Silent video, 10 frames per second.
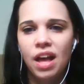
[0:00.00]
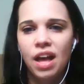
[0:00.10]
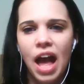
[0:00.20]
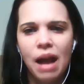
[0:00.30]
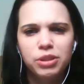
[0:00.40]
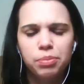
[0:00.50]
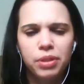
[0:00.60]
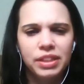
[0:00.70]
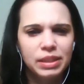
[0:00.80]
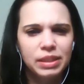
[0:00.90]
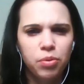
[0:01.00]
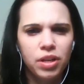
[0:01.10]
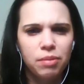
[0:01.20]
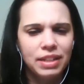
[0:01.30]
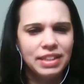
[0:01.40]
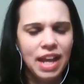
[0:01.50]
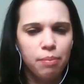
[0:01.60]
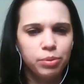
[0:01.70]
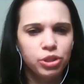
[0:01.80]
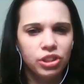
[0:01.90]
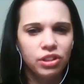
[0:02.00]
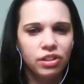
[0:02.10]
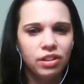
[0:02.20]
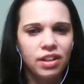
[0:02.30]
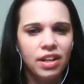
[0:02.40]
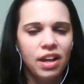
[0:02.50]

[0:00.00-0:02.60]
I was pretty disappointed by Tapiture.